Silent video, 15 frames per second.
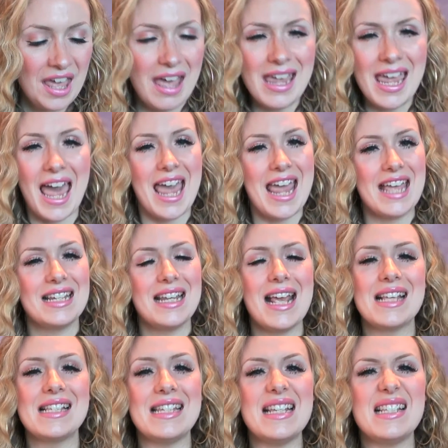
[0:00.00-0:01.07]
Okay,
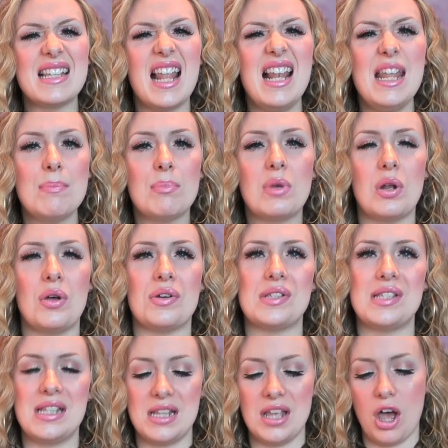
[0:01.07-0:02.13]
next is a lip
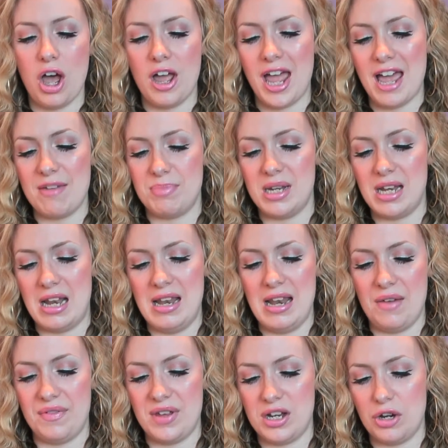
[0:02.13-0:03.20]
gloss that I have been
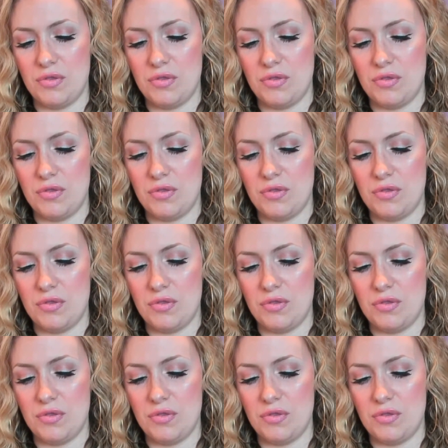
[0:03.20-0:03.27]
loving